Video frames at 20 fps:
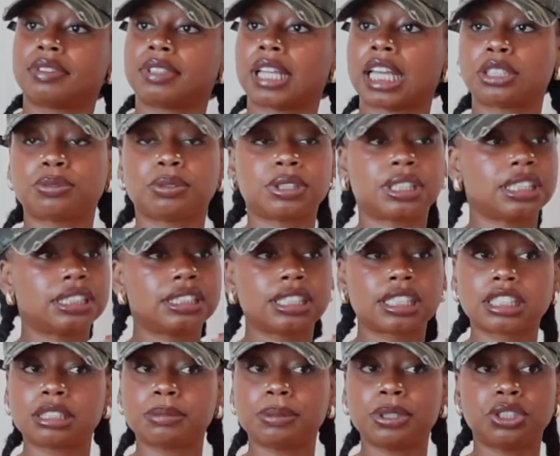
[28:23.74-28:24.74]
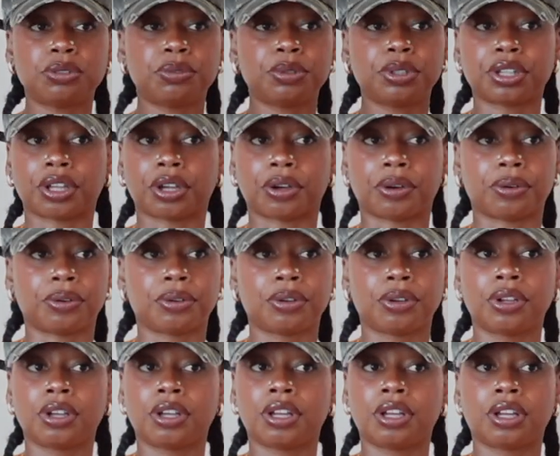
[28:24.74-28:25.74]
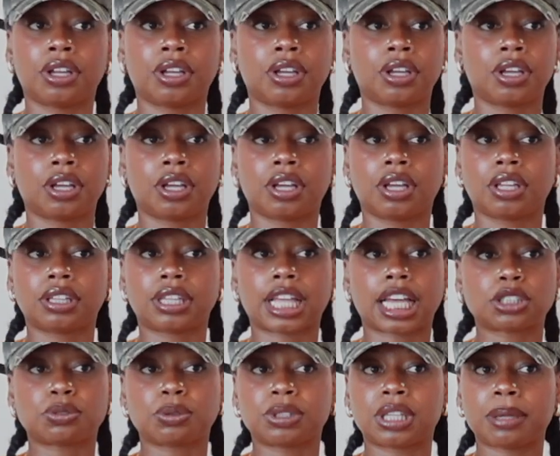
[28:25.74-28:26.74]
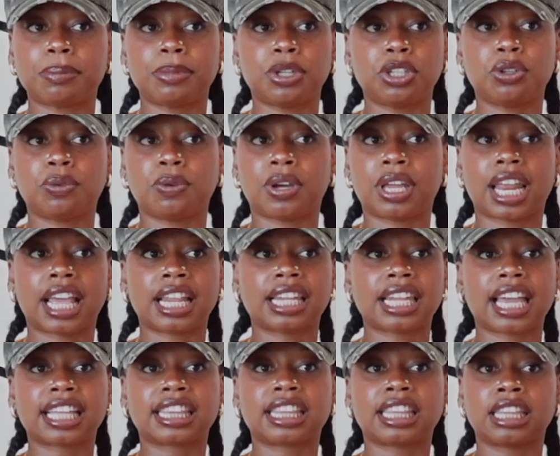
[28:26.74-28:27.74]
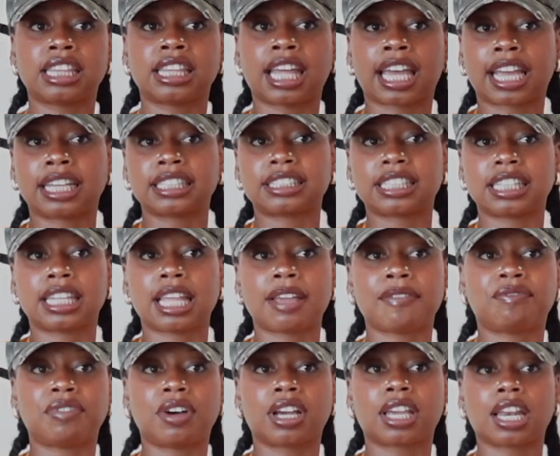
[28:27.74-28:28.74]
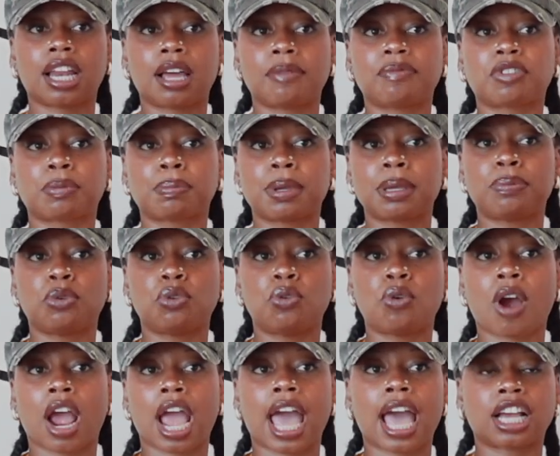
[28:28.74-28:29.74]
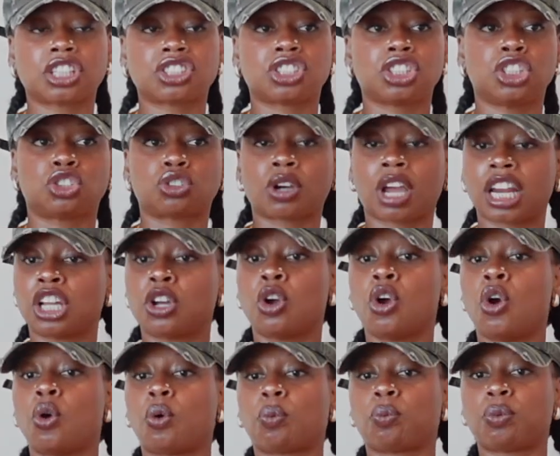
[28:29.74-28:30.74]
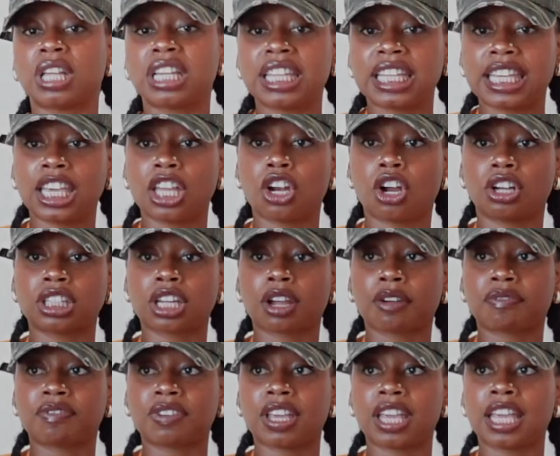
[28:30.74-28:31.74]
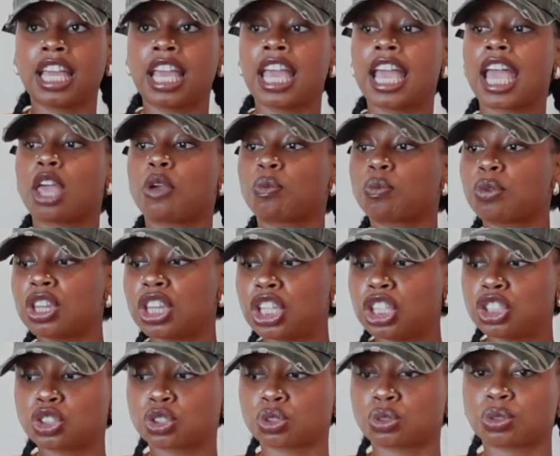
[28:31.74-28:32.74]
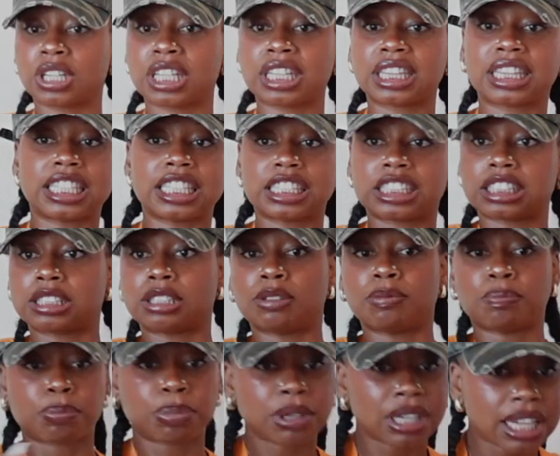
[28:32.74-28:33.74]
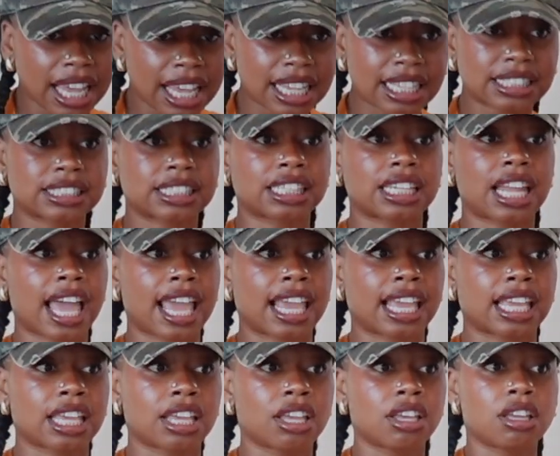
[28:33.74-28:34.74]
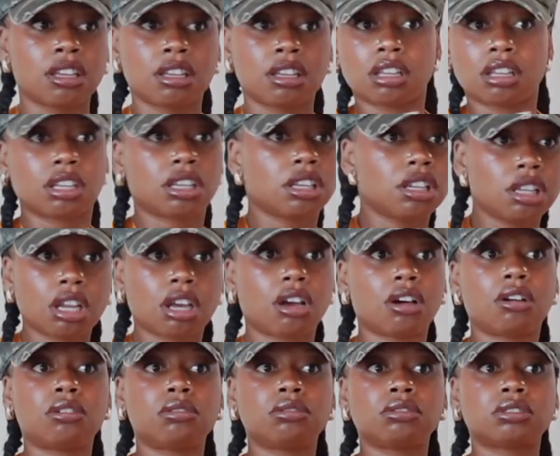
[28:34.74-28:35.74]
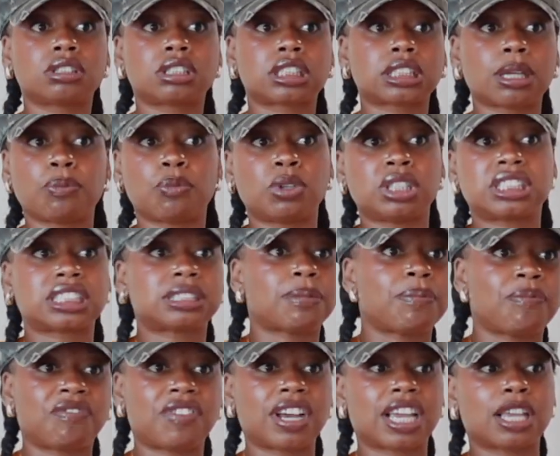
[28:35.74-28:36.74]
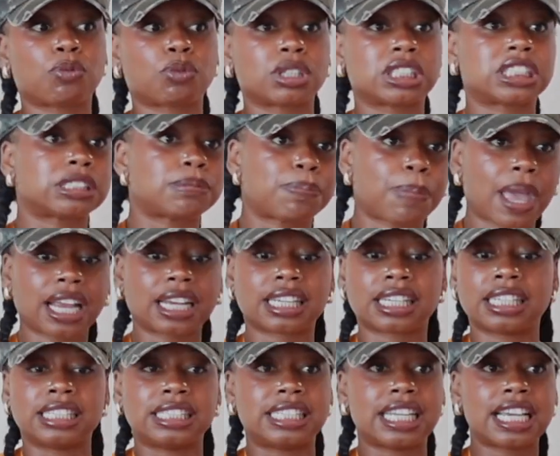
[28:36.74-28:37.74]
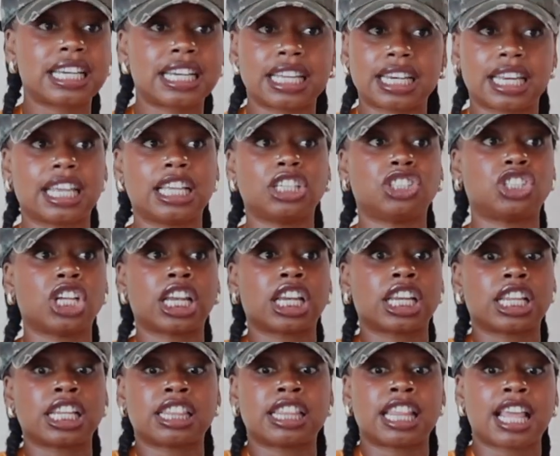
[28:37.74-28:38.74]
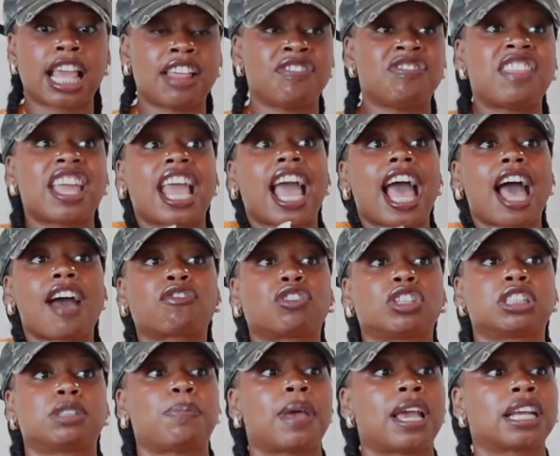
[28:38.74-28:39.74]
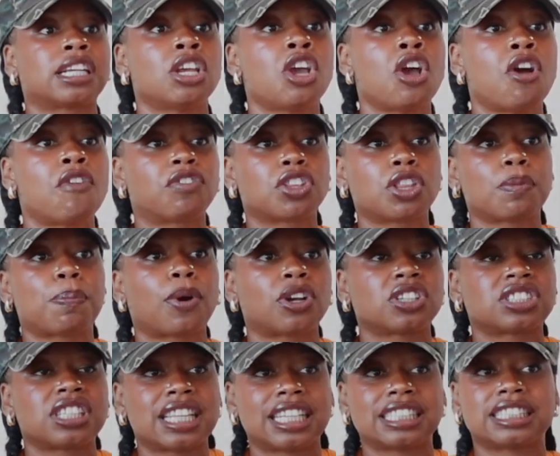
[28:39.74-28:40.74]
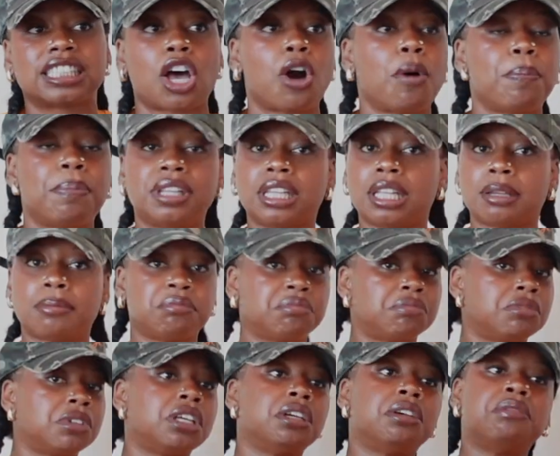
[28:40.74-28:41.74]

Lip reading: That's what these niggas be doing, though. That's what they be doing. And like I said, they fuck it up for people who are actually trying to really get on their feet and really treat this place like, you know, with some fucking respect and dignity. And they have respect for the person that's helping them.